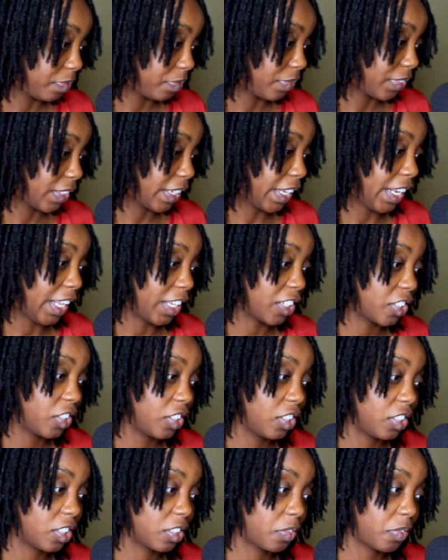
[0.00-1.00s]
That actually
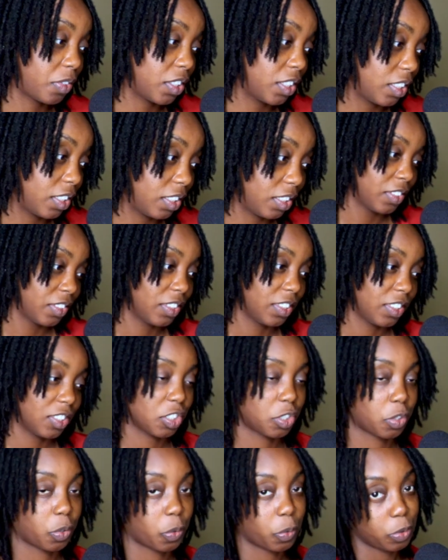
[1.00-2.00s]
looks fun.
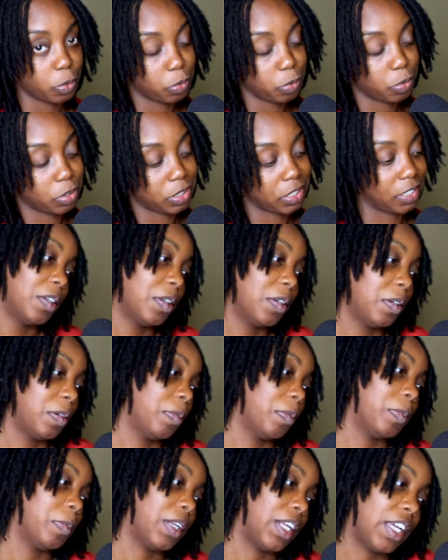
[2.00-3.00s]
Just cruising.
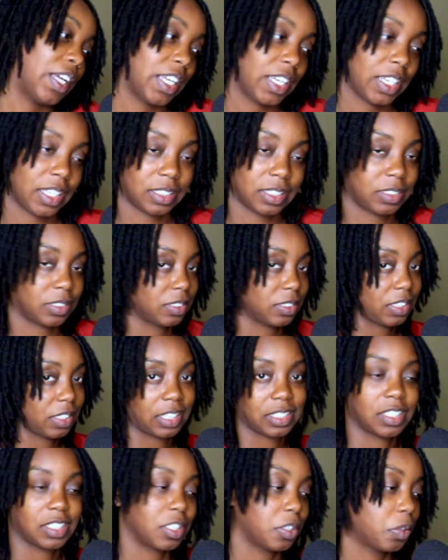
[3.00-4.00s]
But I
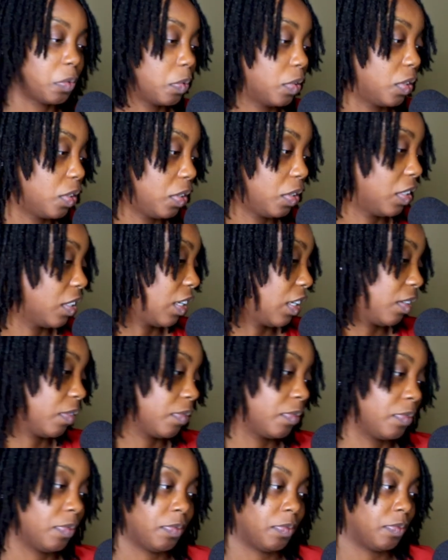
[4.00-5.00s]
still wouldn't.
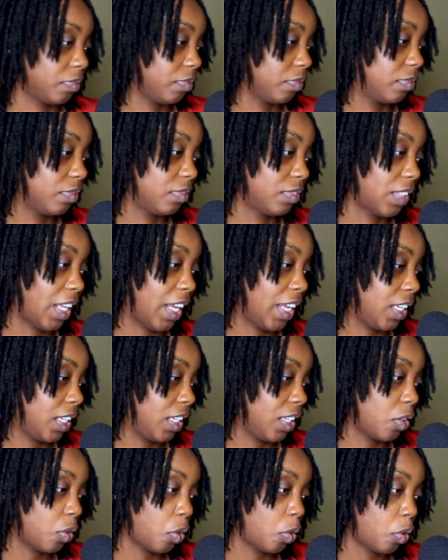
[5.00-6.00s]
I ain't getting
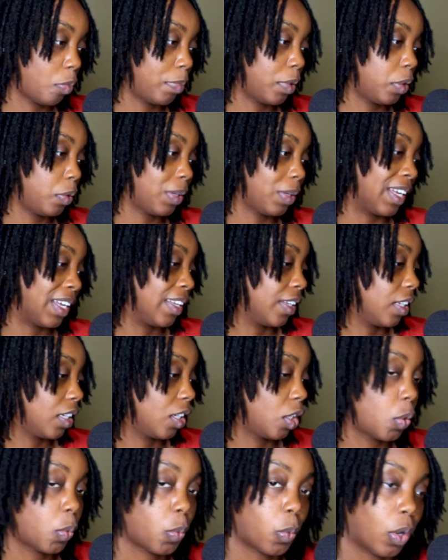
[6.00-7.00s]
on no boat. I ain't getting in
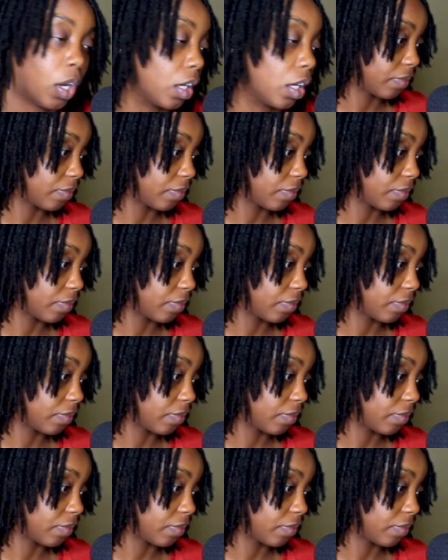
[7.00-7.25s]
no water.